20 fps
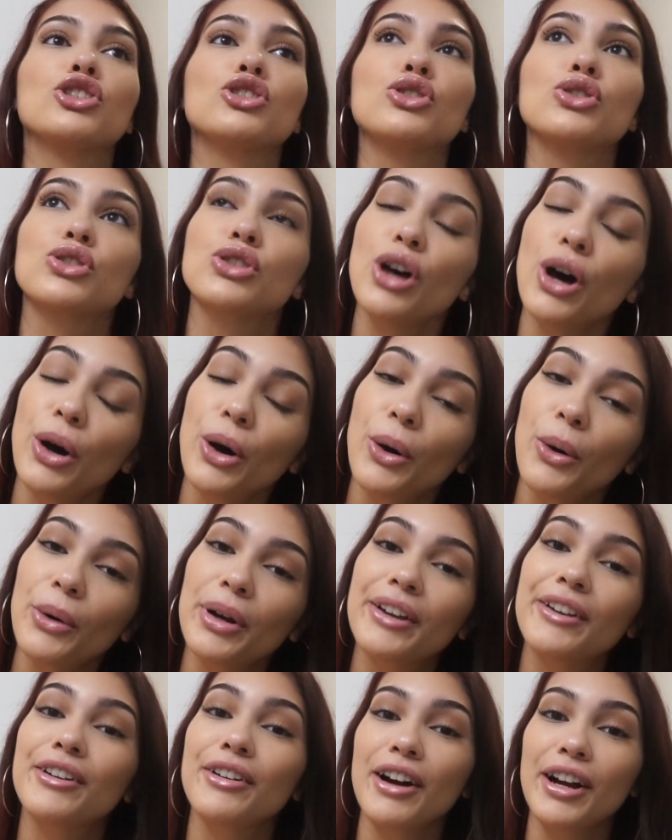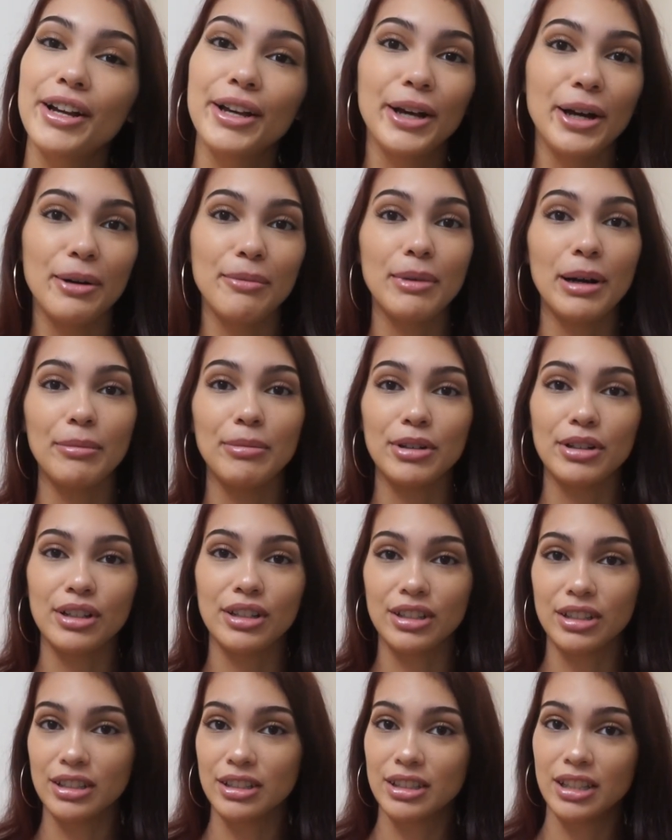So here I am. I'm
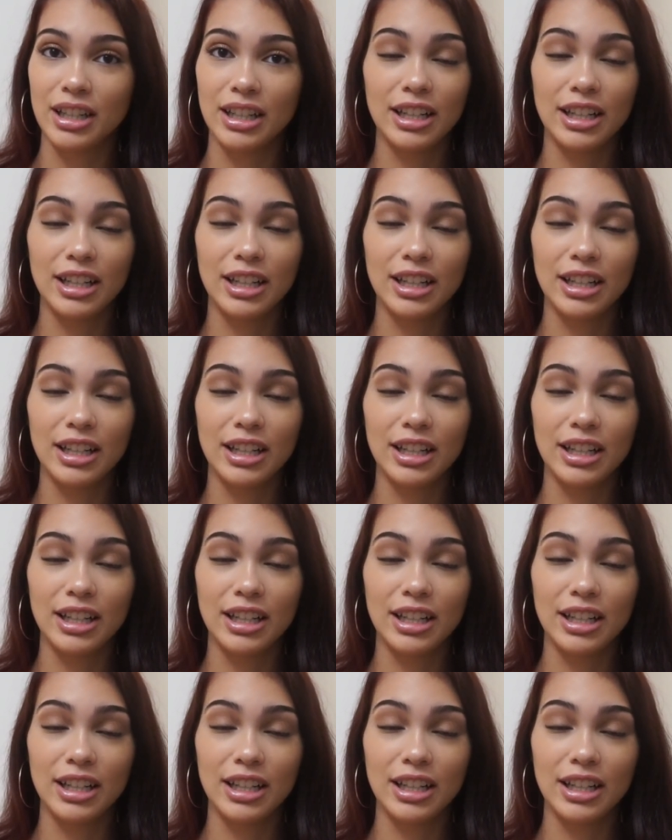gonna